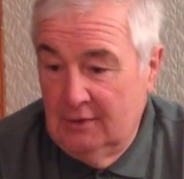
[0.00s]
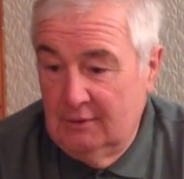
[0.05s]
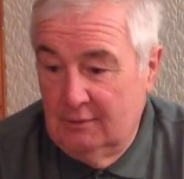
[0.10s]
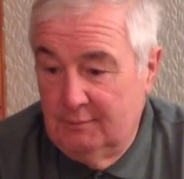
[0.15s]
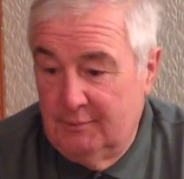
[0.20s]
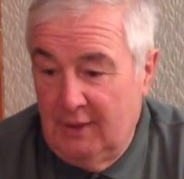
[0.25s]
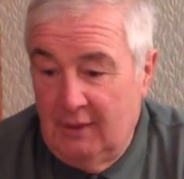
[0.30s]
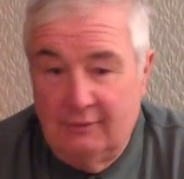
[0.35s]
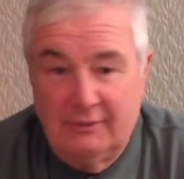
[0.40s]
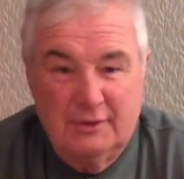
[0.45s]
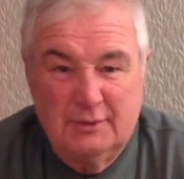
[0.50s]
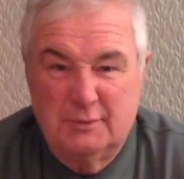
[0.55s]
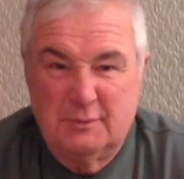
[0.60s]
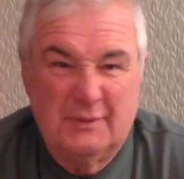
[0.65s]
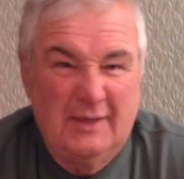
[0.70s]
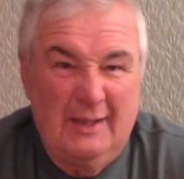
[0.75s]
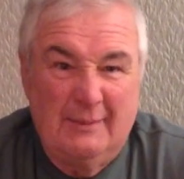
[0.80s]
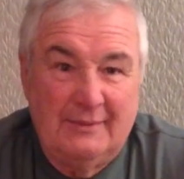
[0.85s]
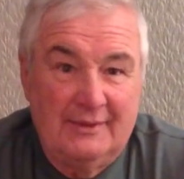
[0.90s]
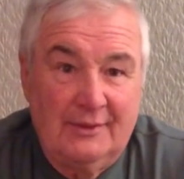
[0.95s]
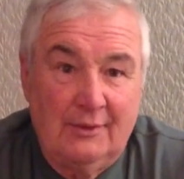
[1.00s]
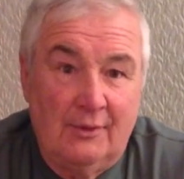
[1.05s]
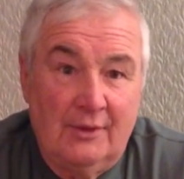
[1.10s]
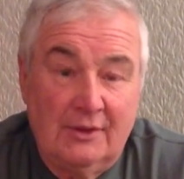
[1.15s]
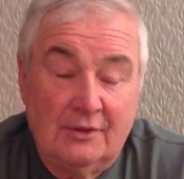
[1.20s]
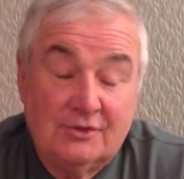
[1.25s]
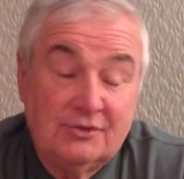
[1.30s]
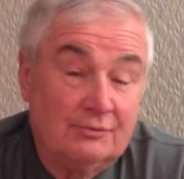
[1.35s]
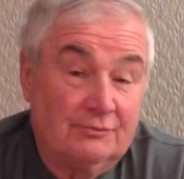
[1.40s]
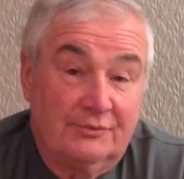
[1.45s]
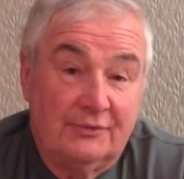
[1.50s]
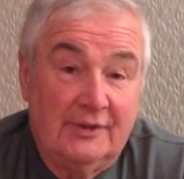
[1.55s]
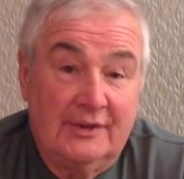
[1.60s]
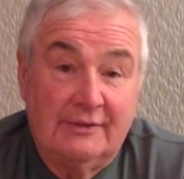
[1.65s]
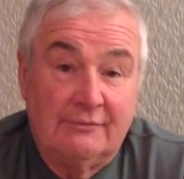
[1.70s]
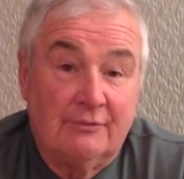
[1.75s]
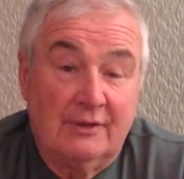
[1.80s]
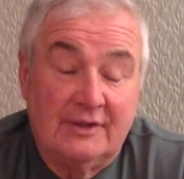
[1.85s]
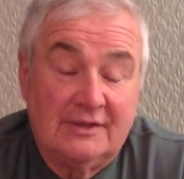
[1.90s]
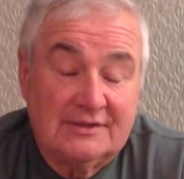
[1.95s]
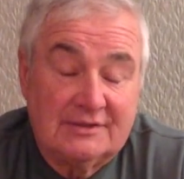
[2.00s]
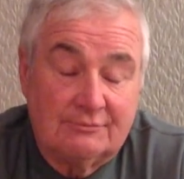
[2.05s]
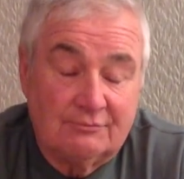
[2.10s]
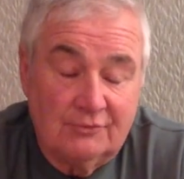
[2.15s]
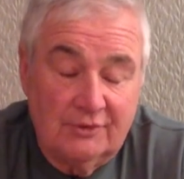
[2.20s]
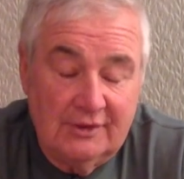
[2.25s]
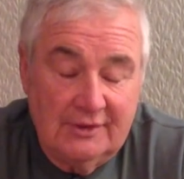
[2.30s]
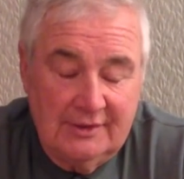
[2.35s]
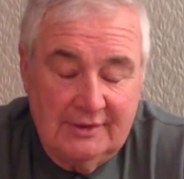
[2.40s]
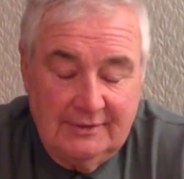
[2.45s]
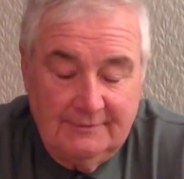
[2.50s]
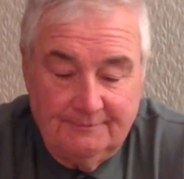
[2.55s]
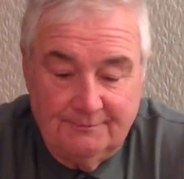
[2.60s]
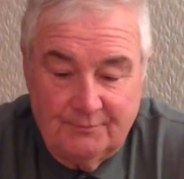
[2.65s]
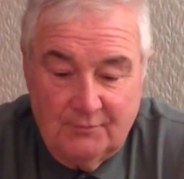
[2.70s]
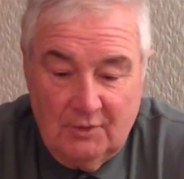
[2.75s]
Ponies will have a night, for any reason really.